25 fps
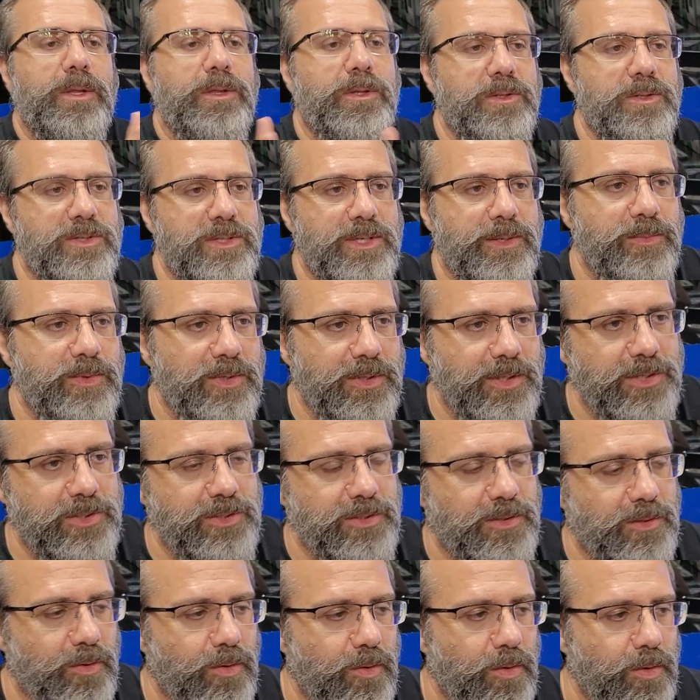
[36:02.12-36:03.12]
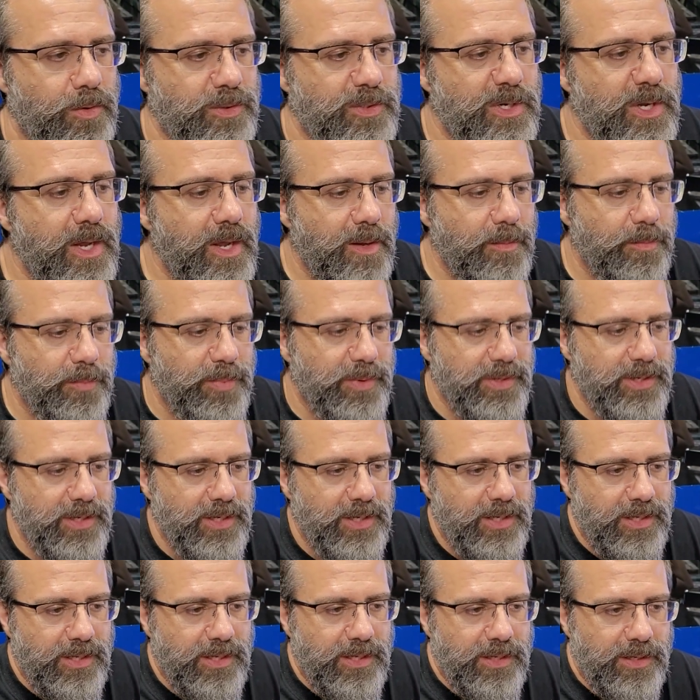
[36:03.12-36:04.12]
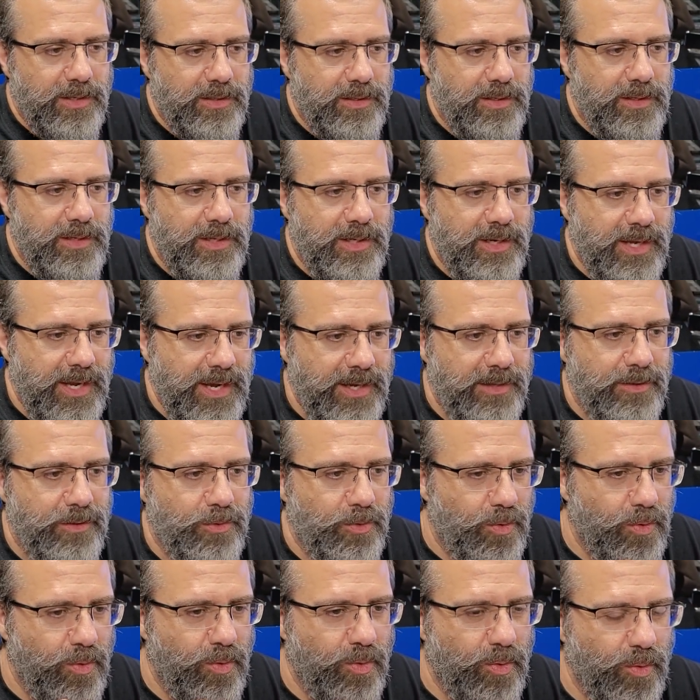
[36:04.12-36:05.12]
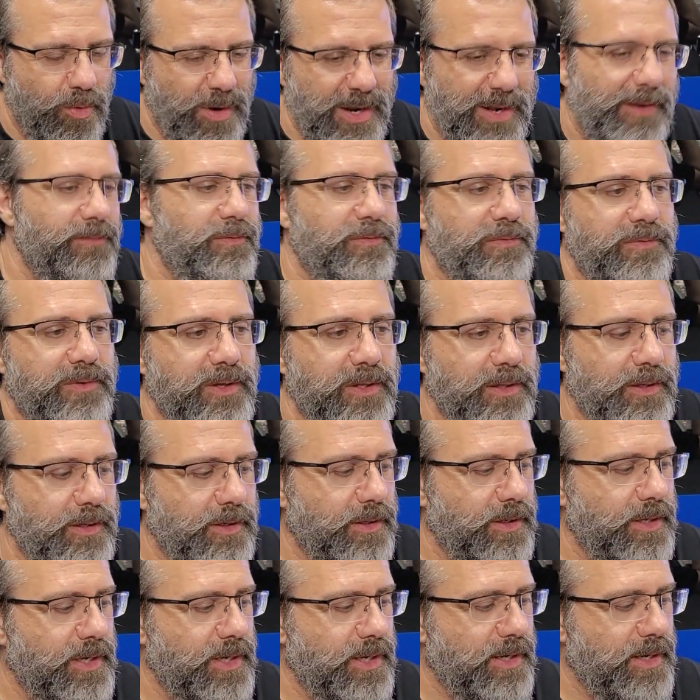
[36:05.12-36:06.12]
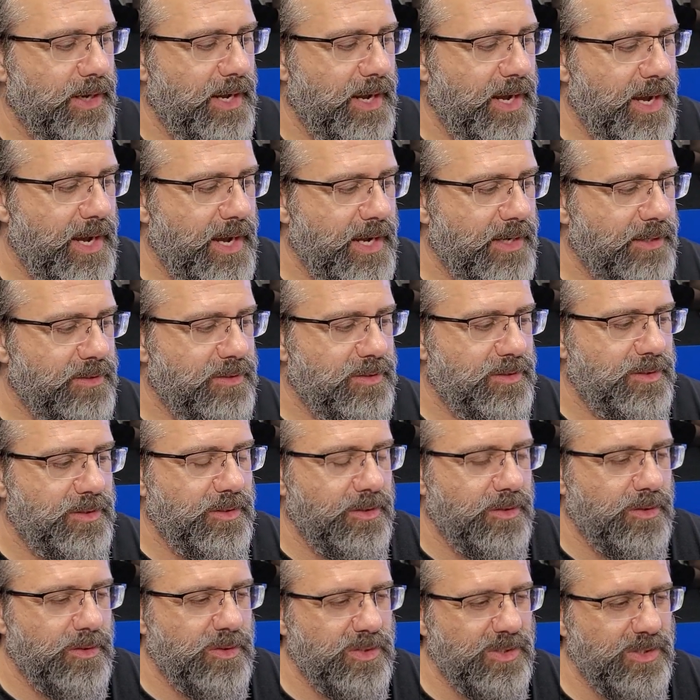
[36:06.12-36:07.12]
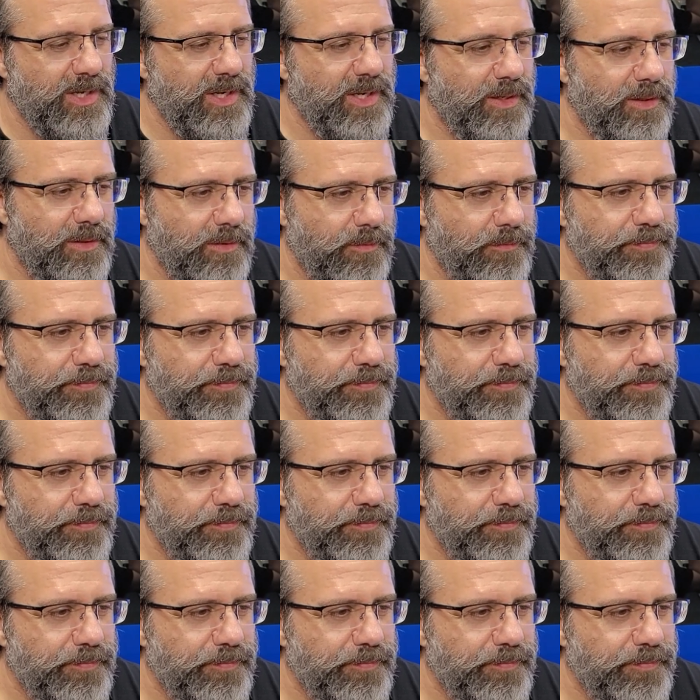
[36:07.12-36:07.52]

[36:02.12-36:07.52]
than simulation, of course, but it had great feeling, and I still think